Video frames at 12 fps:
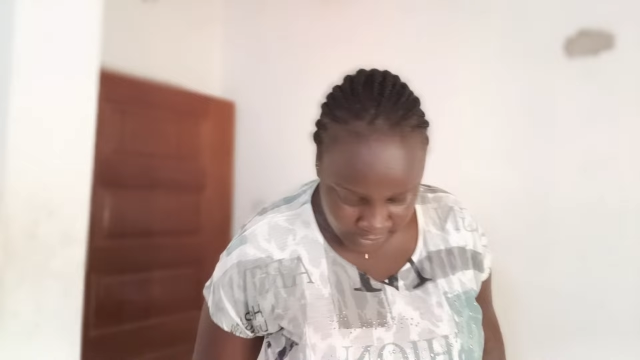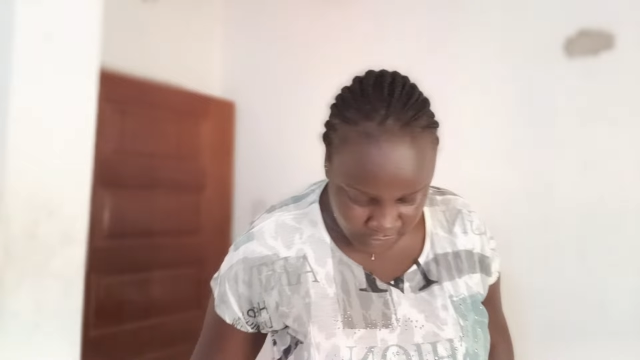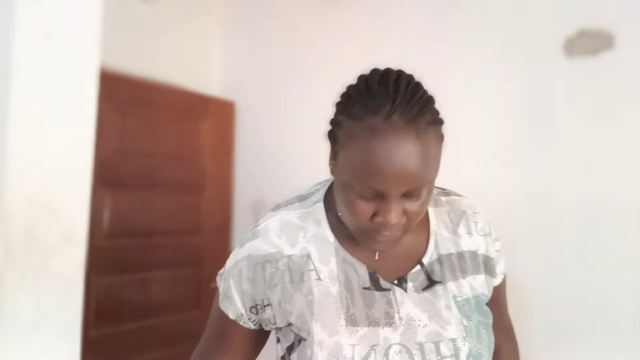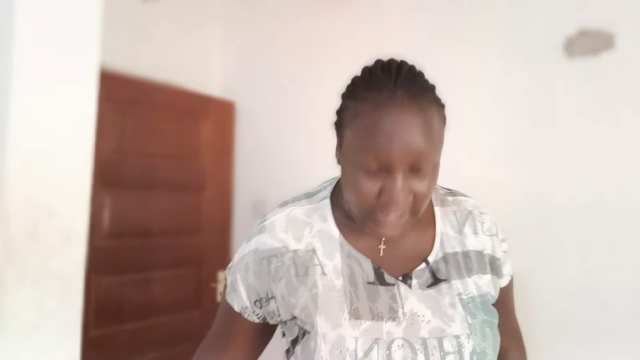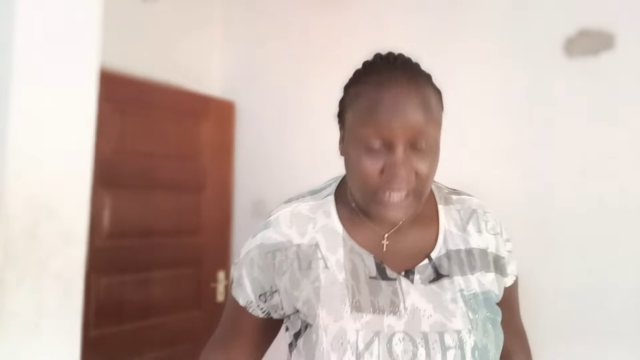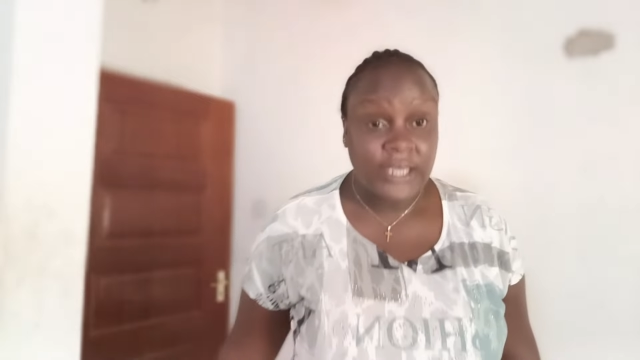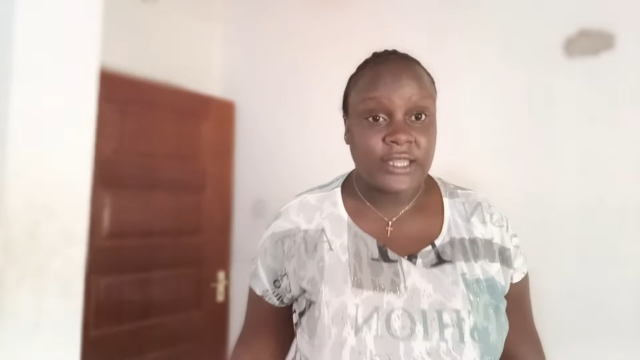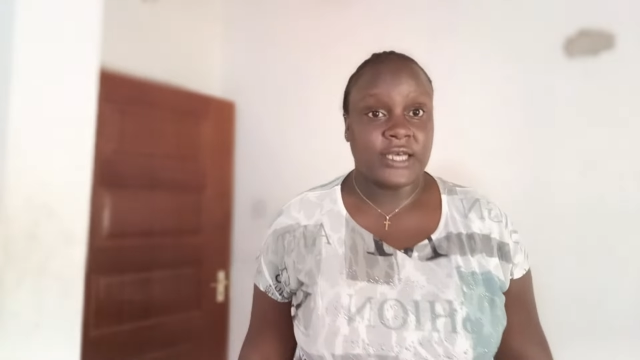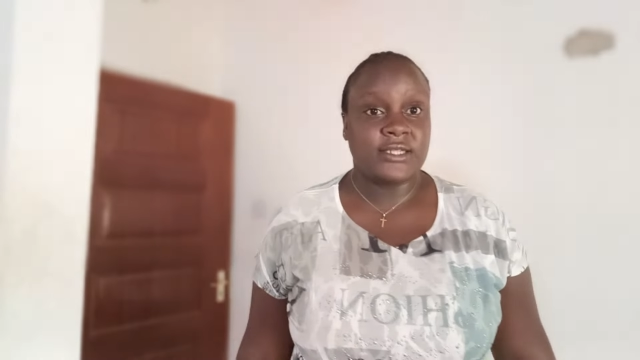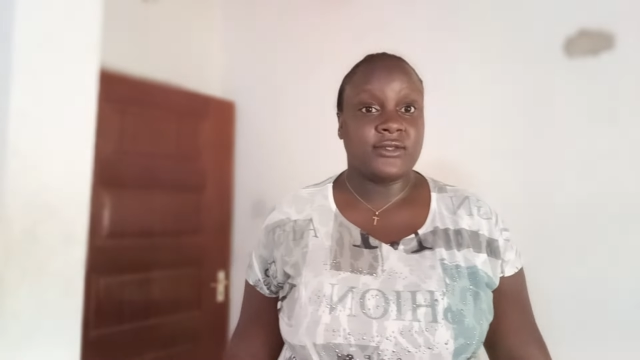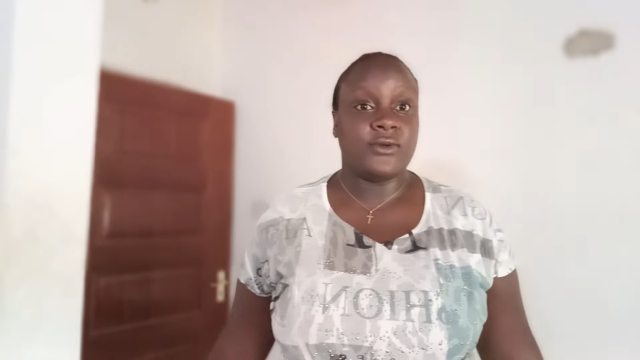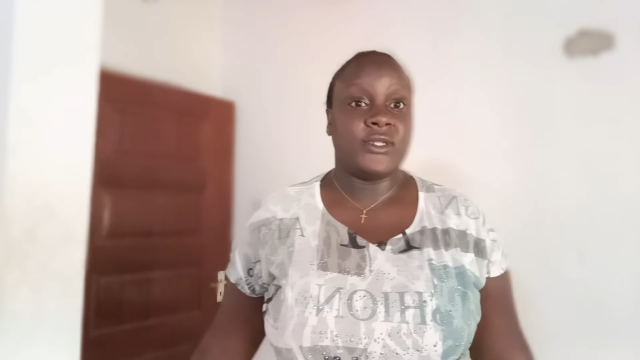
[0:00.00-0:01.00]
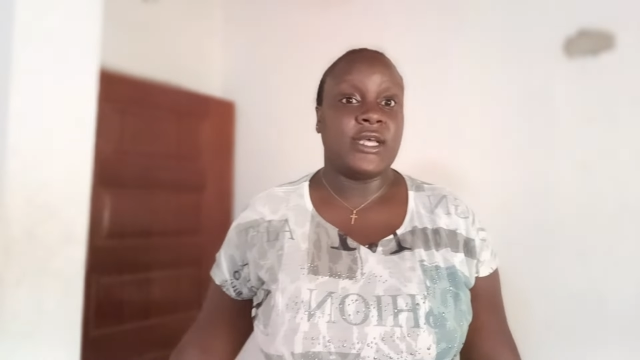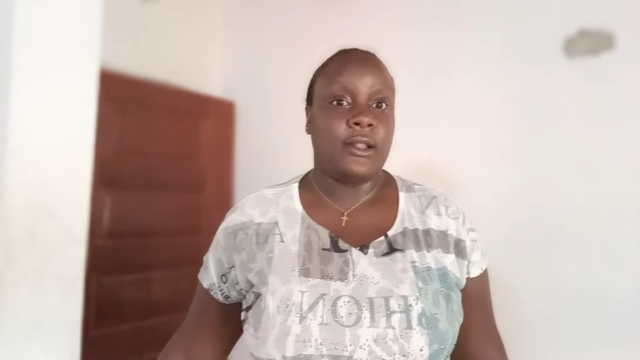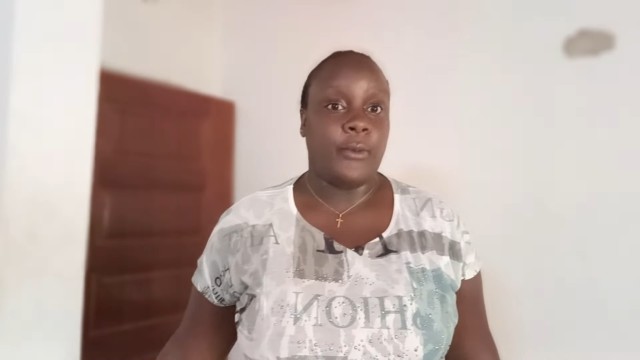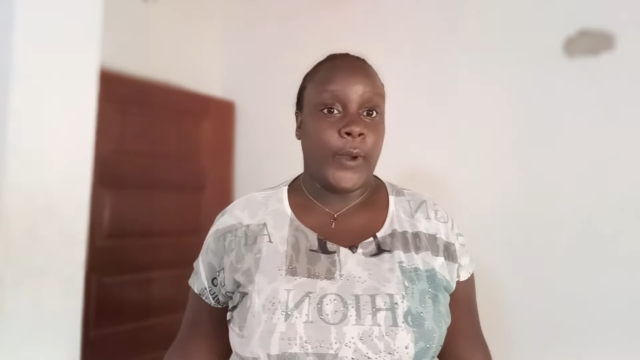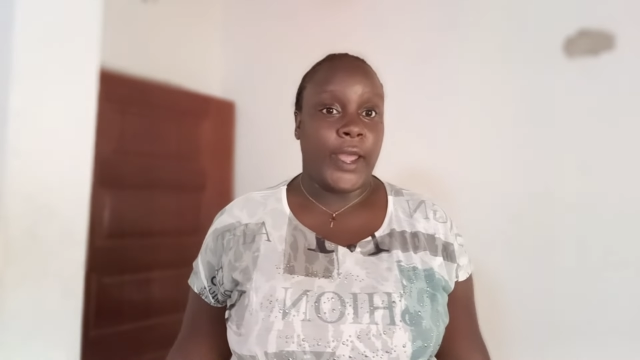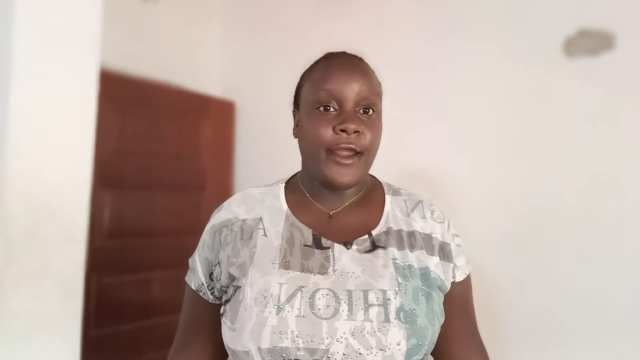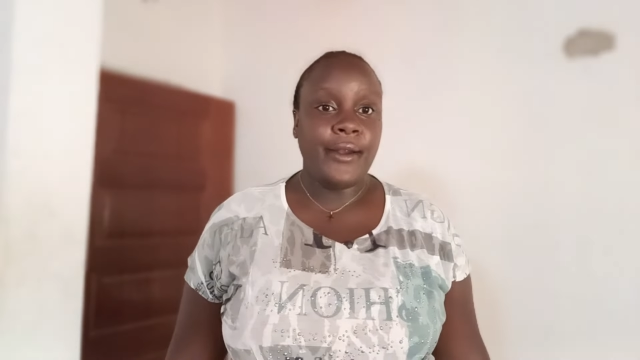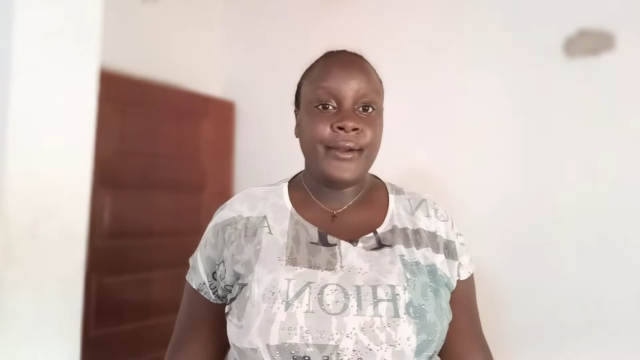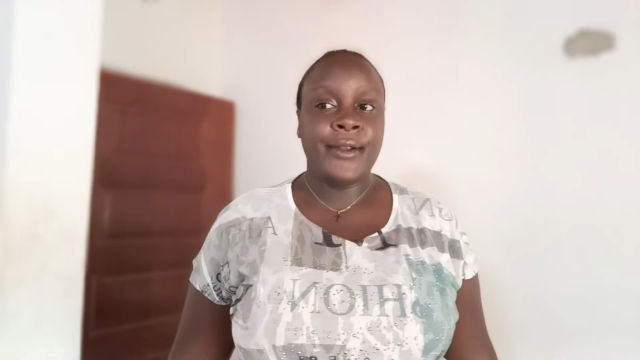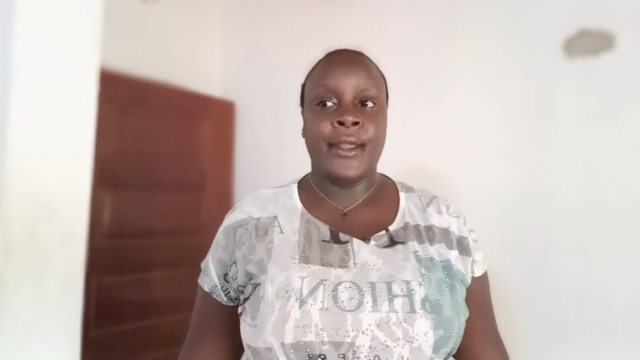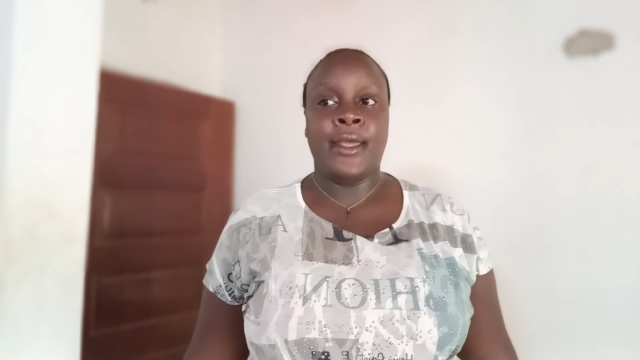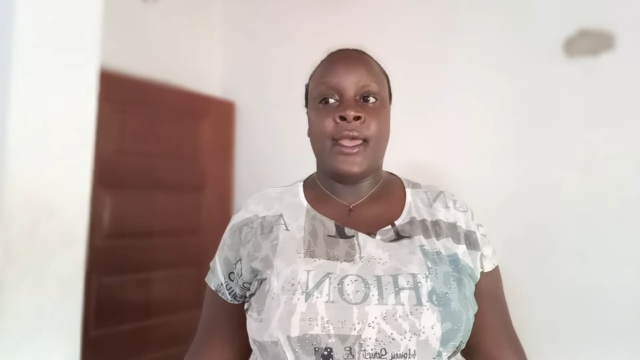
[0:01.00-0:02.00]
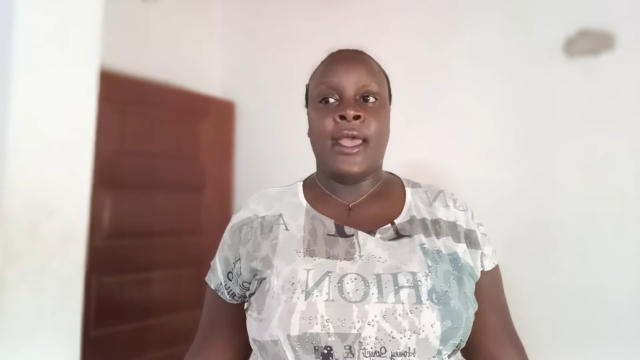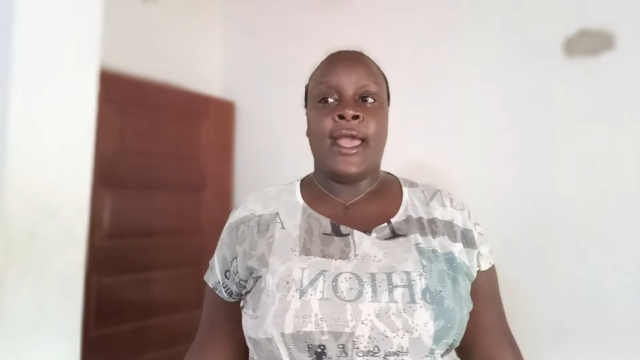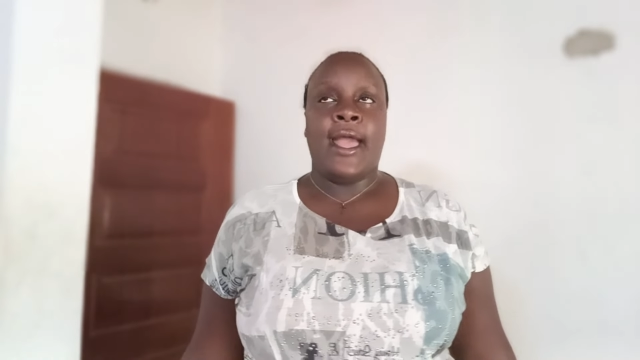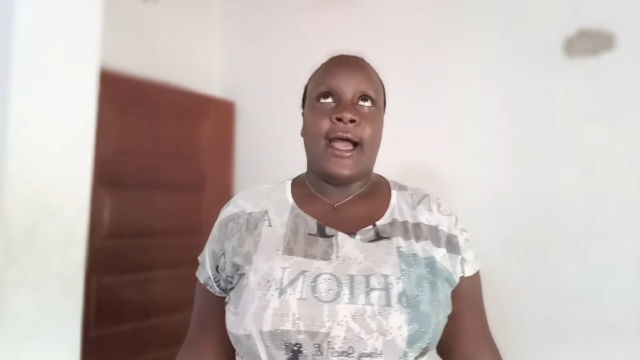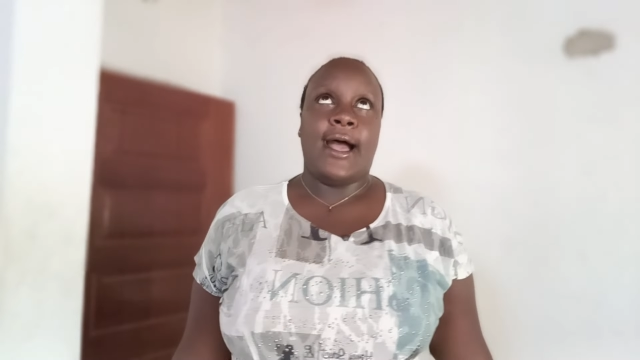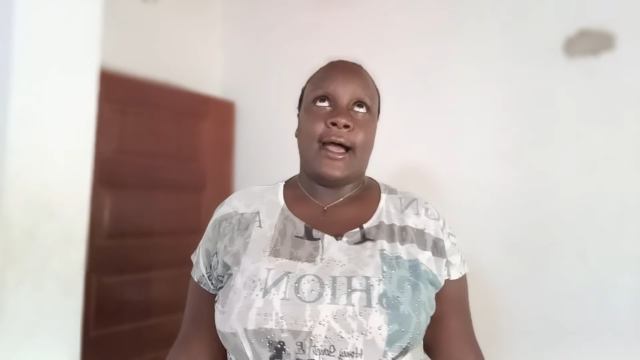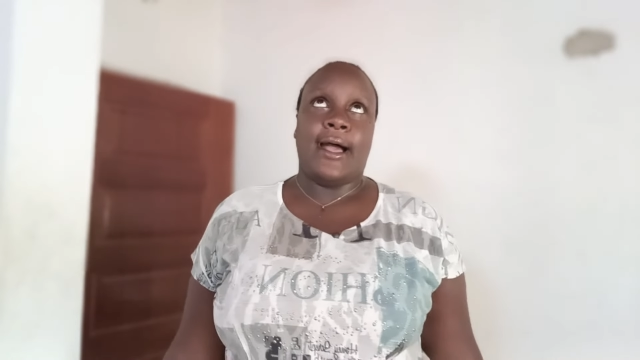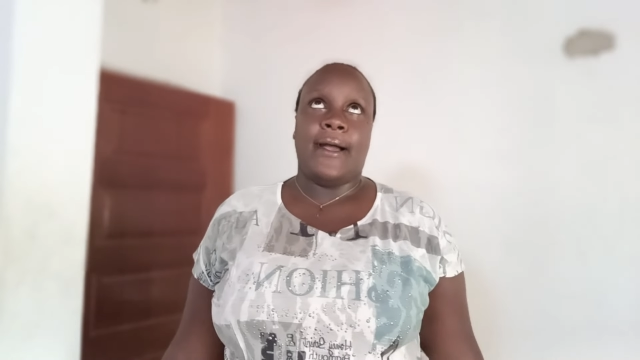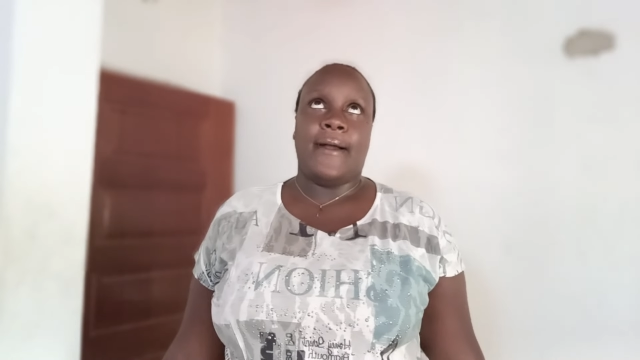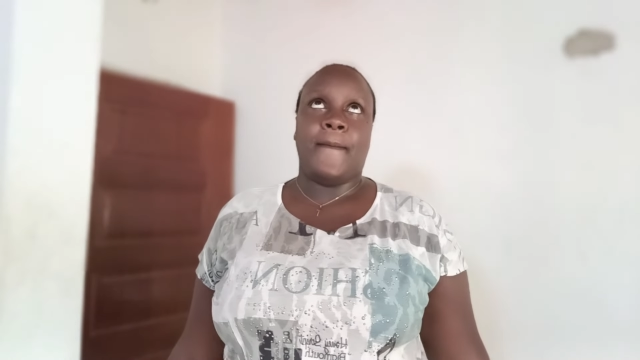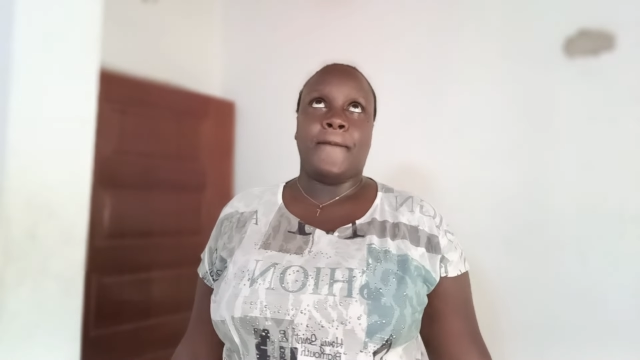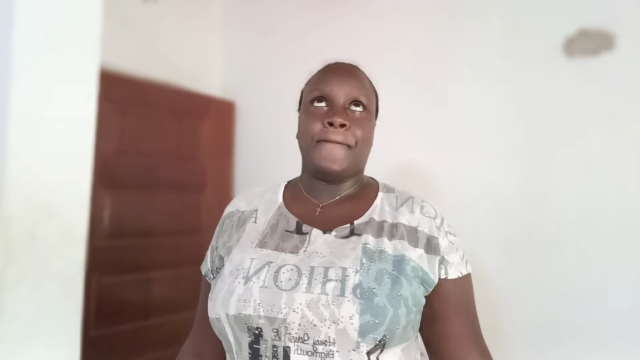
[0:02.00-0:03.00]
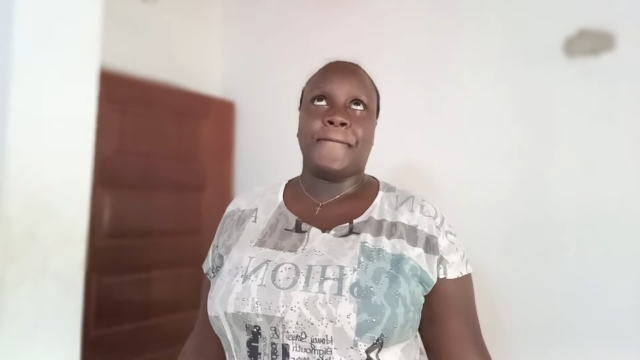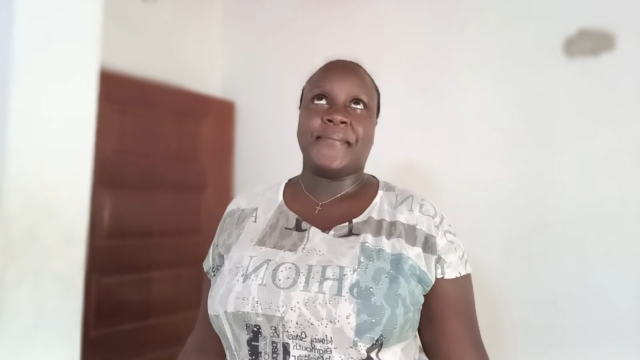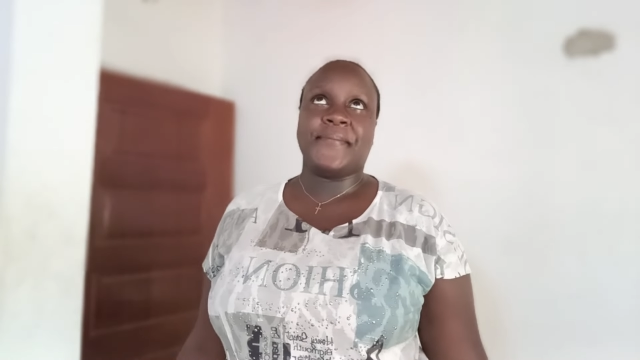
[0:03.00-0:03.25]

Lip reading: so I think that's what I'll wear.